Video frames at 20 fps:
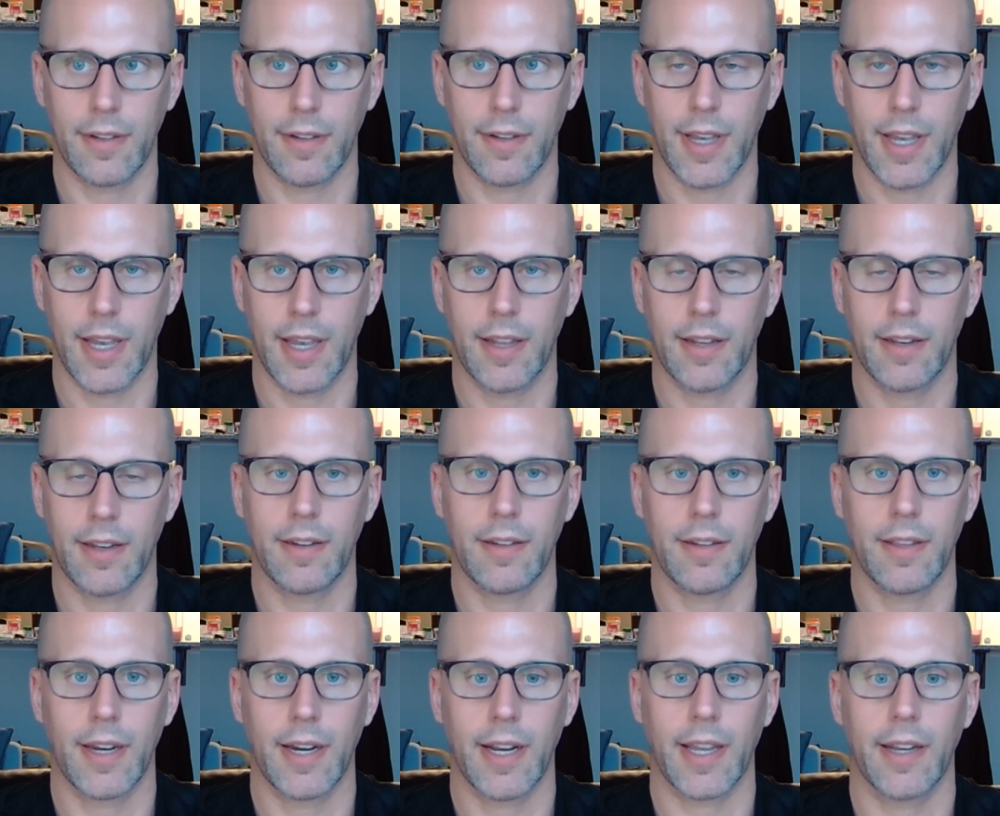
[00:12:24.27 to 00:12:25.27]
And
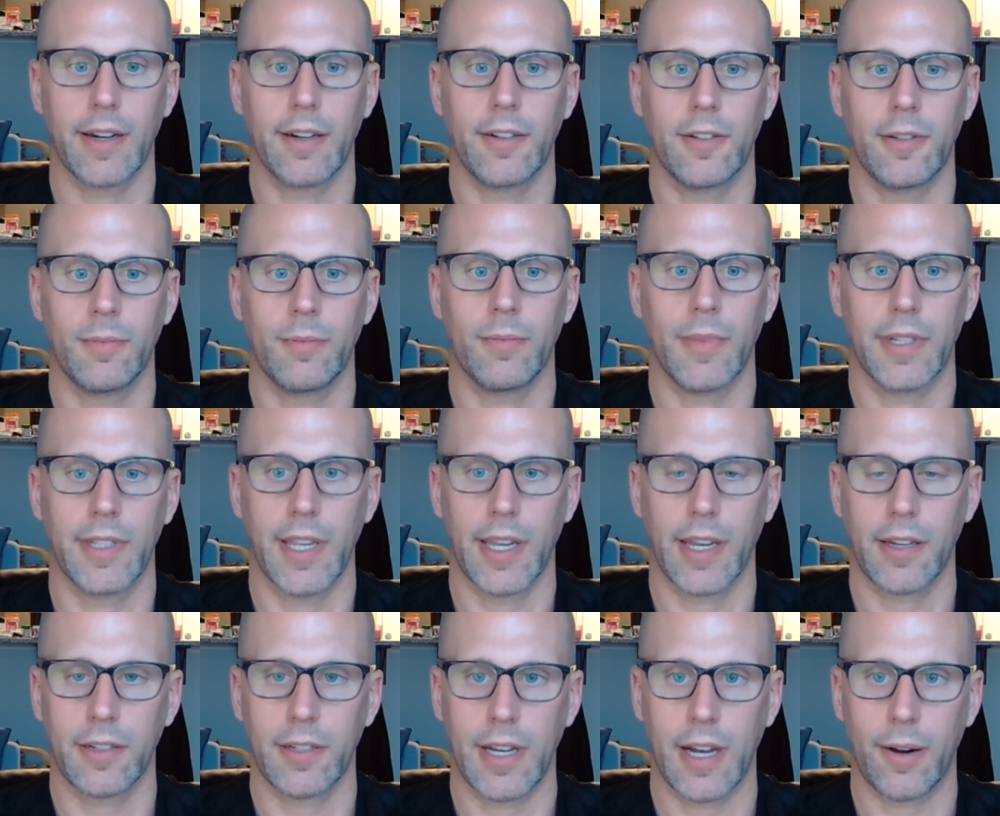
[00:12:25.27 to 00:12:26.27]
then I get home, I take
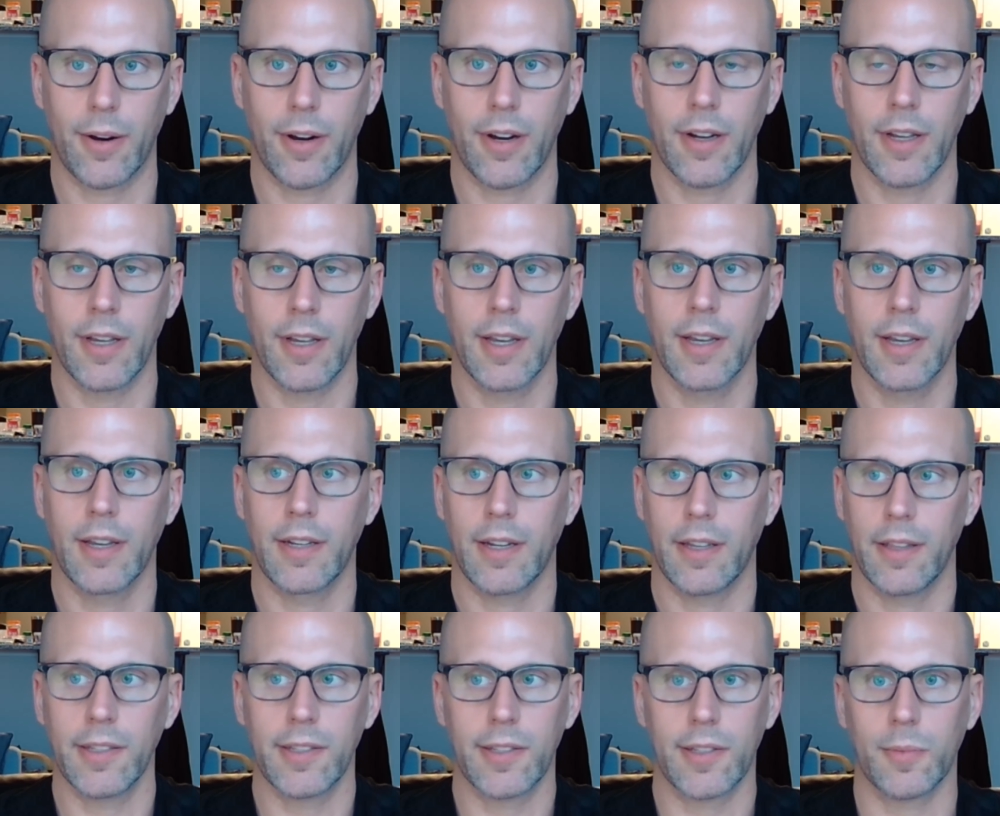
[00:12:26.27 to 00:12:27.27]
a shower.
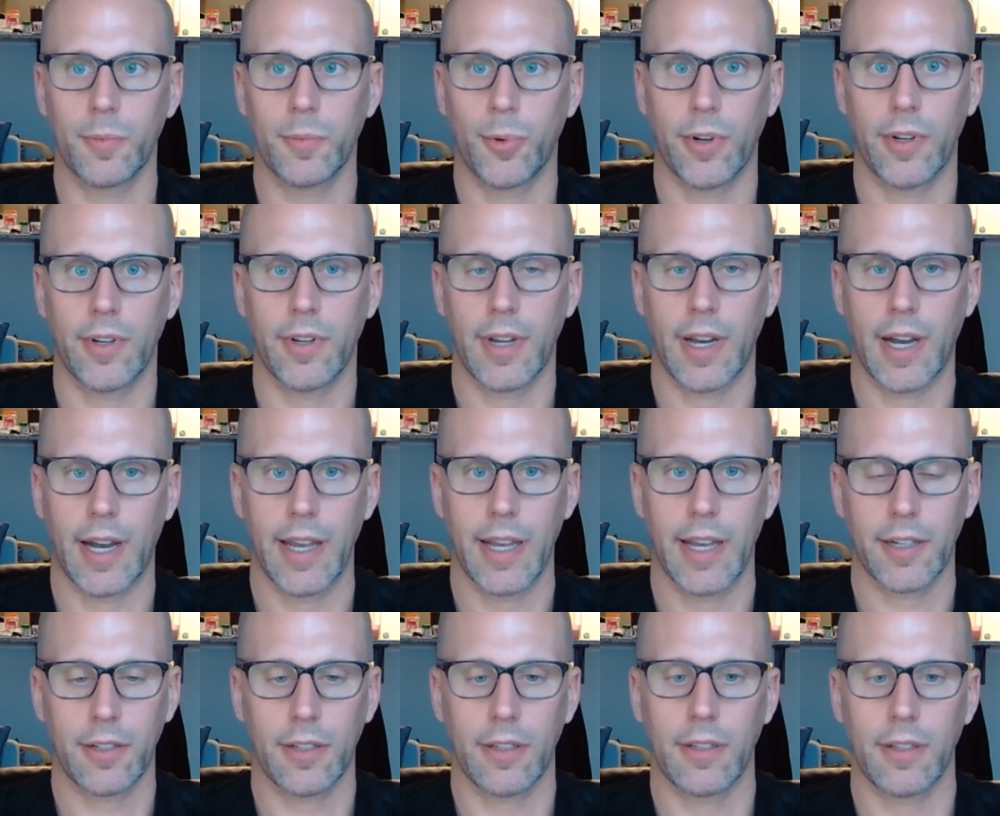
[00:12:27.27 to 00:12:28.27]
Now this is important. I